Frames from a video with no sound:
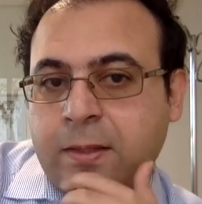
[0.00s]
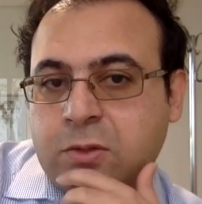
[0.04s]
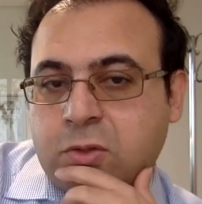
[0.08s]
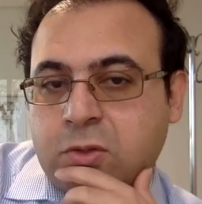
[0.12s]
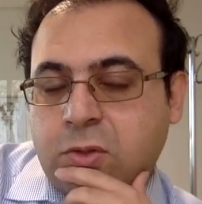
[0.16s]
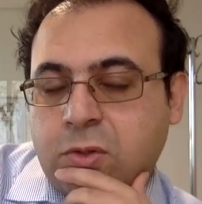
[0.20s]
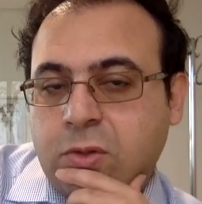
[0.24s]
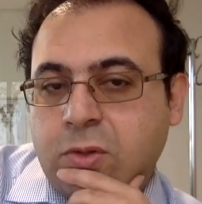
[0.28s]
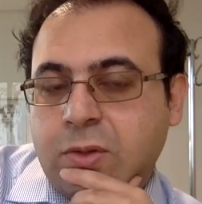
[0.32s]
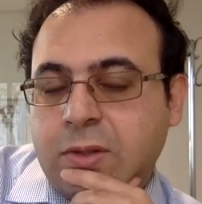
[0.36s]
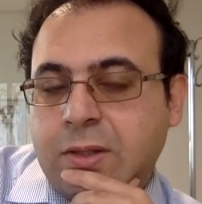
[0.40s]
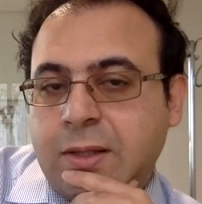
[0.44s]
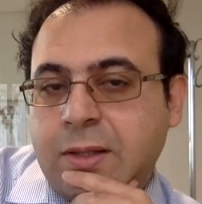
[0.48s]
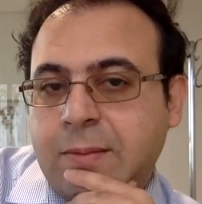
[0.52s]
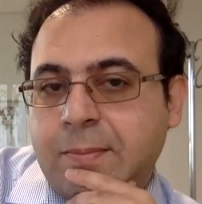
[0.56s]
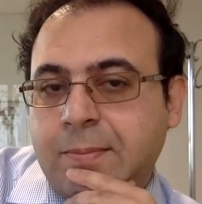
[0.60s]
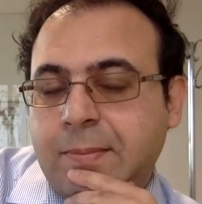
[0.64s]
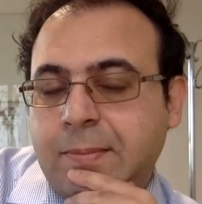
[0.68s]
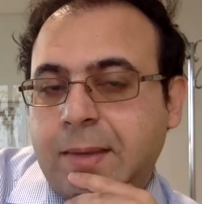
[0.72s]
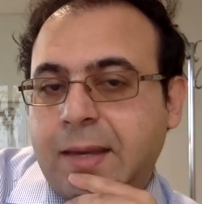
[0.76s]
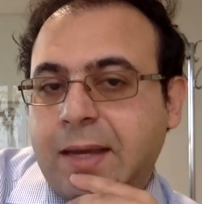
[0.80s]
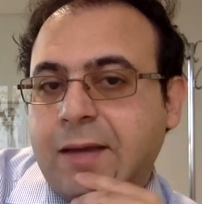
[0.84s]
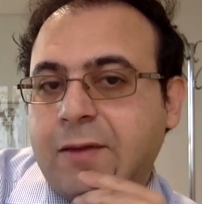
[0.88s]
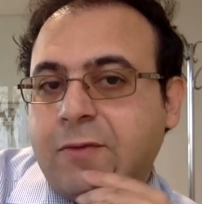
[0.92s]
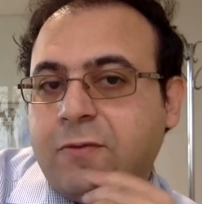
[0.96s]
So the
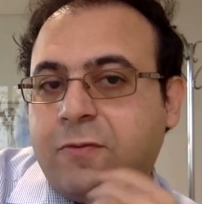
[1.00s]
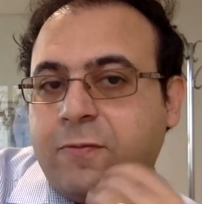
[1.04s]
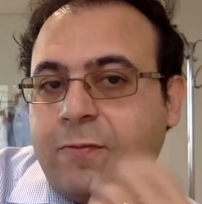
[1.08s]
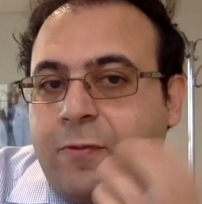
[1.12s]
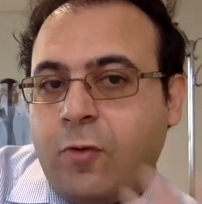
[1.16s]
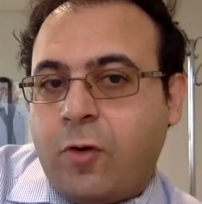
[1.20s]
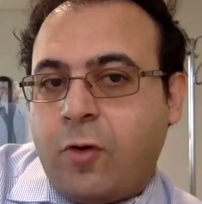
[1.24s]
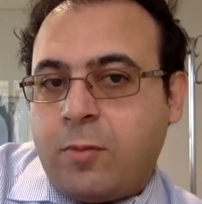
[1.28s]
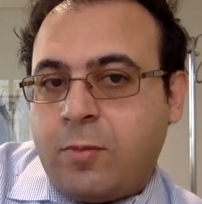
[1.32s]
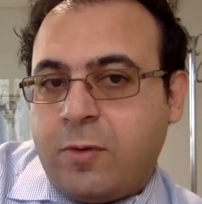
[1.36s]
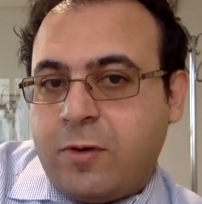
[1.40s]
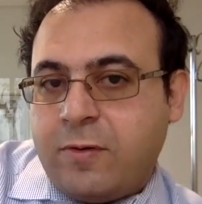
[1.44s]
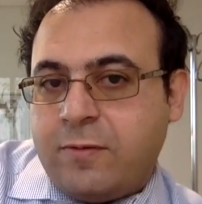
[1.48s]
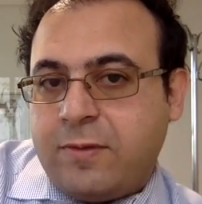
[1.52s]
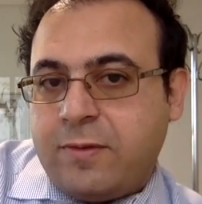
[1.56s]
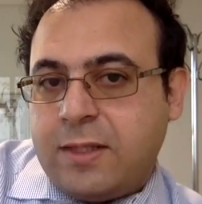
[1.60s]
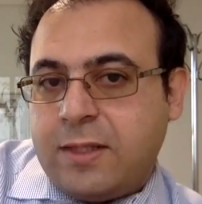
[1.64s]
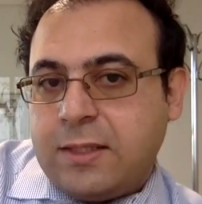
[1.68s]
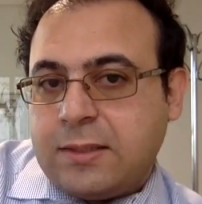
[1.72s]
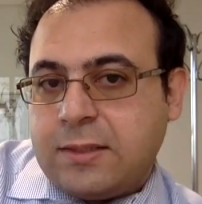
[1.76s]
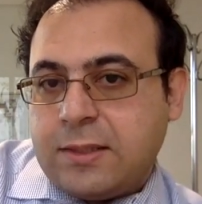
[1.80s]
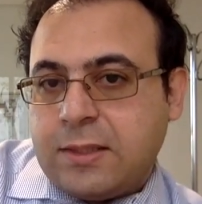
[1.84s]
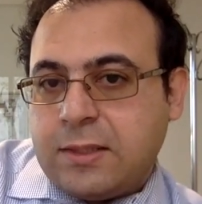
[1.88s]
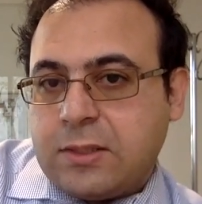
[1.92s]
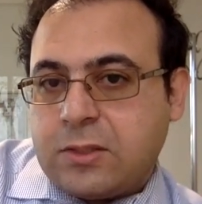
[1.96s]
main form of
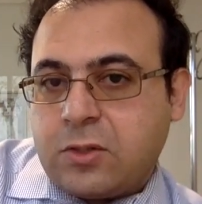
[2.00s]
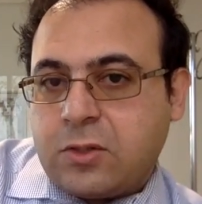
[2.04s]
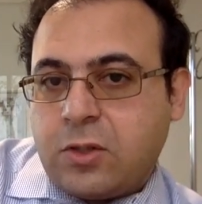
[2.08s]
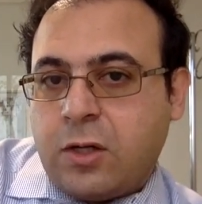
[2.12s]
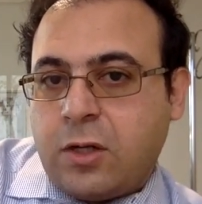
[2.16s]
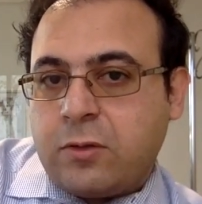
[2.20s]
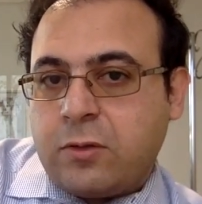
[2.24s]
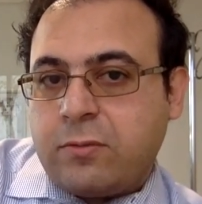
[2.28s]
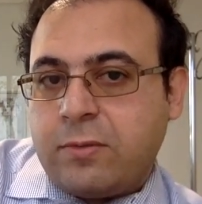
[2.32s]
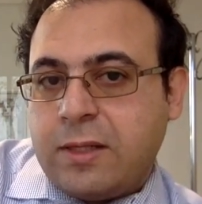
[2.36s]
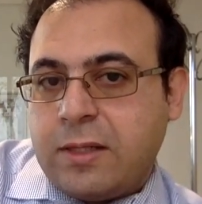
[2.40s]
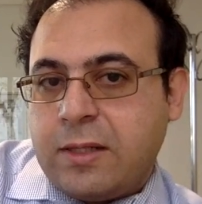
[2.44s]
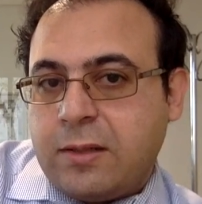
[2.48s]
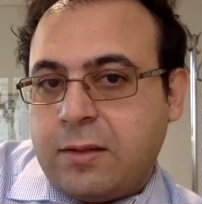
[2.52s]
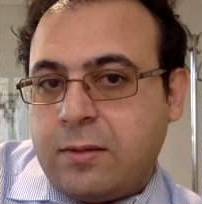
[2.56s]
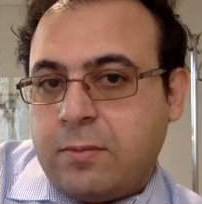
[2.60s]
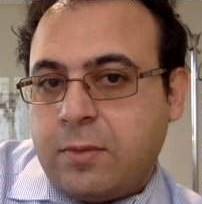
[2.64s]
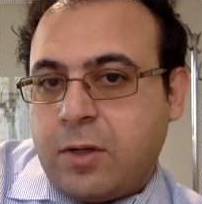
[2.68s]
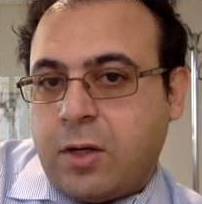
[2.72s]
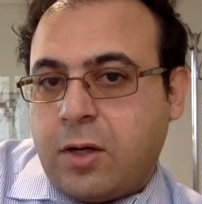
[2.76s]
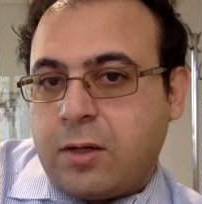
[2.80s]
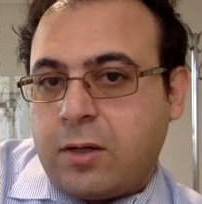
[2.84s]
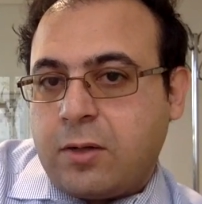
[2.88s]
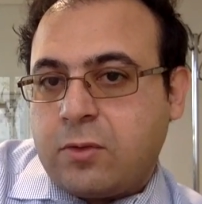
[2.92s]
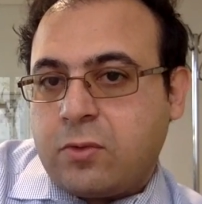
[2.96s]
this is called rhythm
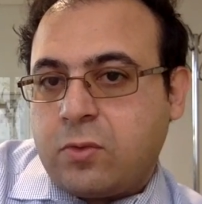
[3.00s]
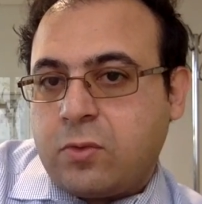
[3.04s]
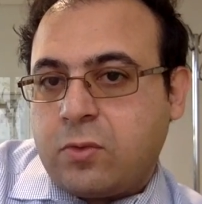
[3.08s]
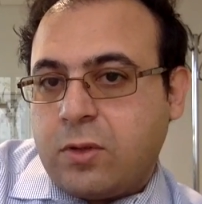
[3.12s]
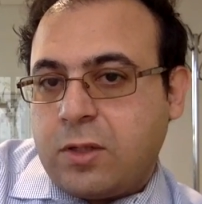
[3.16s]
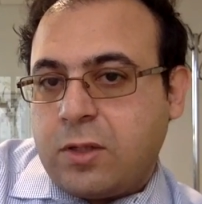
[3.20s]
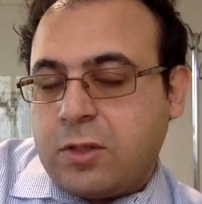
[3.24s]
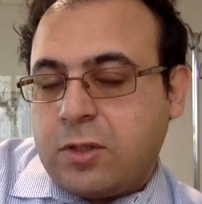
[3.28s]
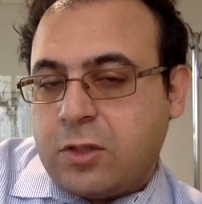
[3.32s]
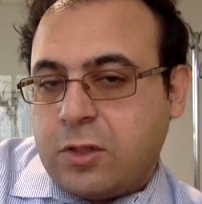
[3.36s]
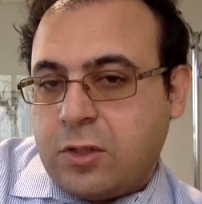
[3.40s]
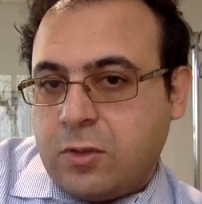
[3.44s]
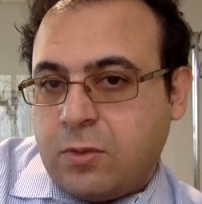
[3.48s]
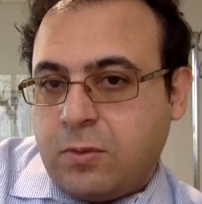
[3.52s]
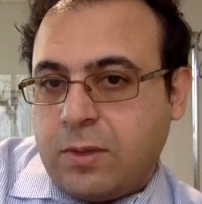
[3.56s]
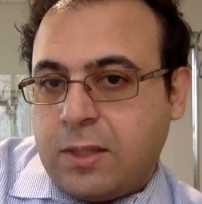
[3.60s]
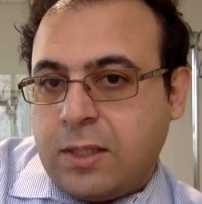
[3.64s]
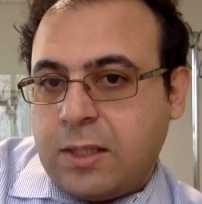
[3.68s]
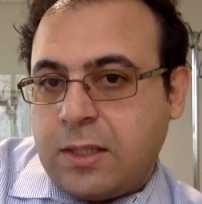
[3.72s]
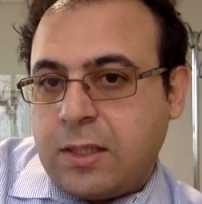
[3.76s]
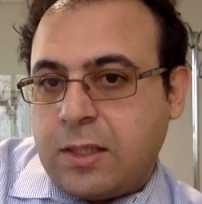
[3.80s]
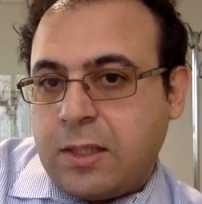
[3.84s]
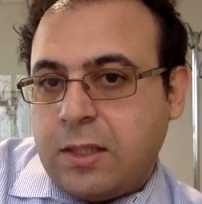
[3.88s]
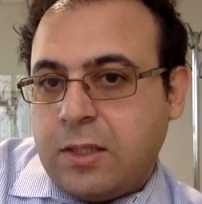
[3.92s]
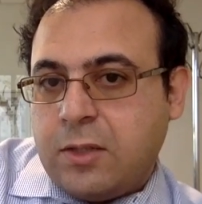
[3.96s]
auditory
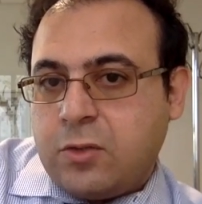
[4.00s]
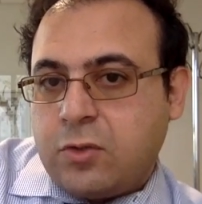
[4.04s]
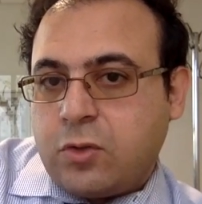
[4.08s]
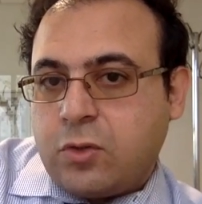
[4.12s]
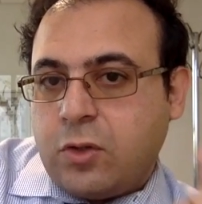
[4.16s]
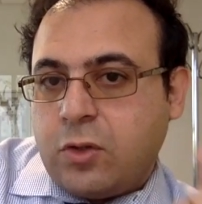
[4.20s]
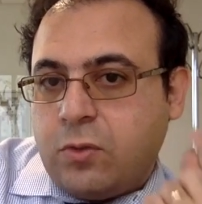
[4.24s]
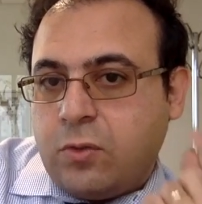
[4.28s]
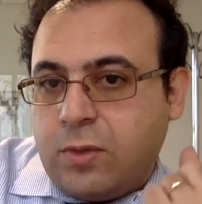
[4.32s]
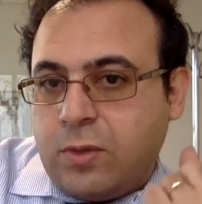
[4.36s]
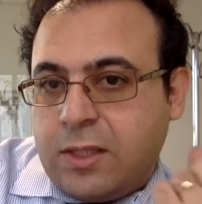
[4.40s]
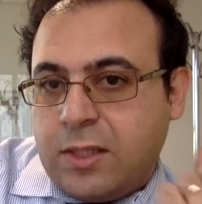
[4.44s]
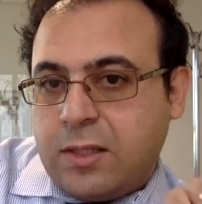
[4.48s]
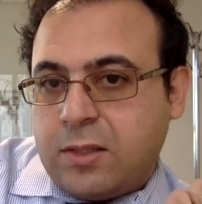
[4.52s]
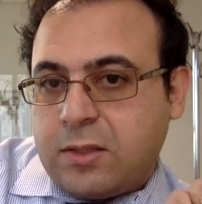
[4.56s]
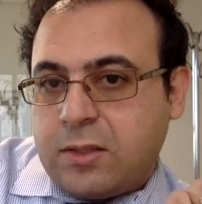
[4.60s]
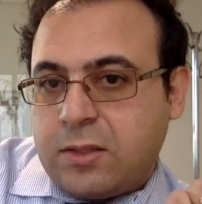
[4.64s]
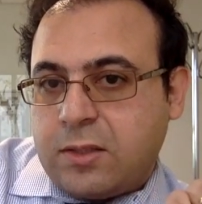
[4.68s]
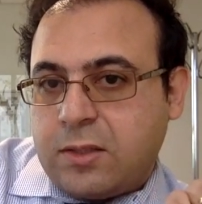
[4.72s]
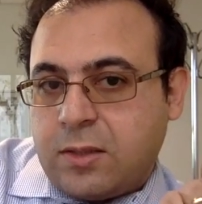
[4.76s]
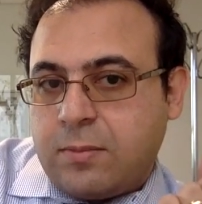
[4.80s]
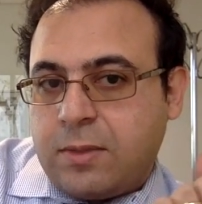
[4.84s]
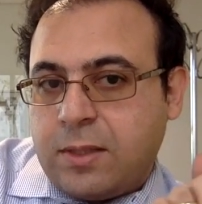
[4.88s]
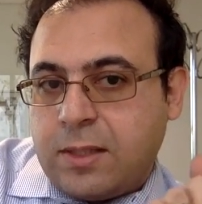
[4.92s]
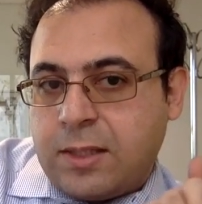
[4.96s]
cueing. So you hear
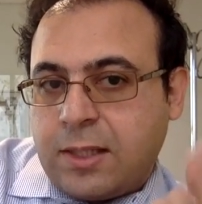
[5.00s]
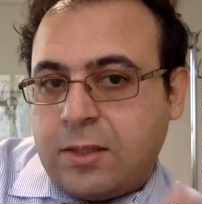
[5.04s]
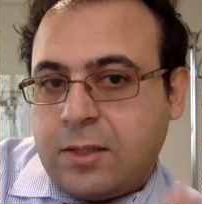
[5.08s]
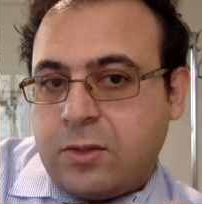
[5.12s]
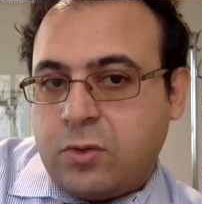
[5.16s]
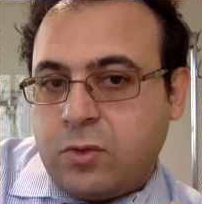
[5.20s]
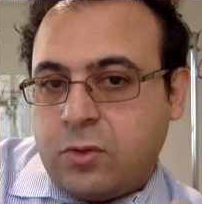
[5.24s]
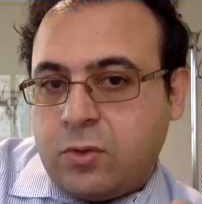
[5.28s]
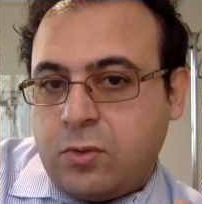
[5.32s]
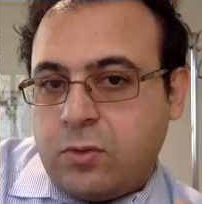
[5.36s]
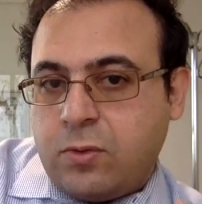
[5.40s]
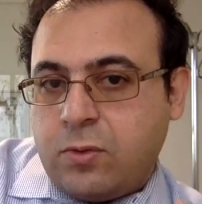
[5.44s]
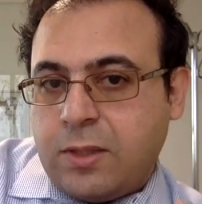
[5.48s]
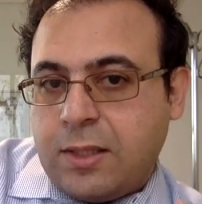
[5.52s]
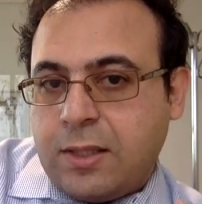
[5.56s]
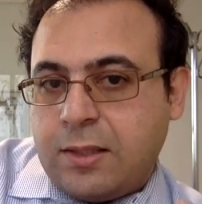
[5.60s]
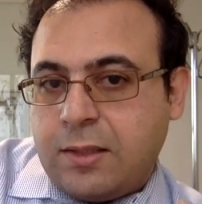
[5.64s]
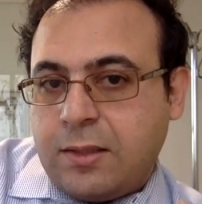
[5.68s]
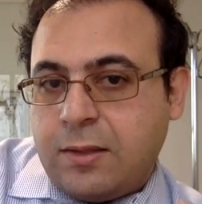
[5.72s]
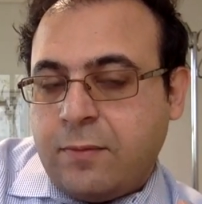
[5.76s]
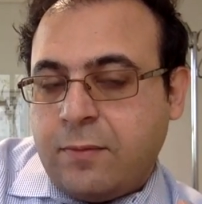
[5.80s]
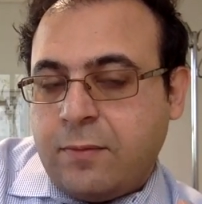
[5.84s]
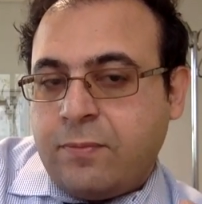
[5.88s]
something and you do it.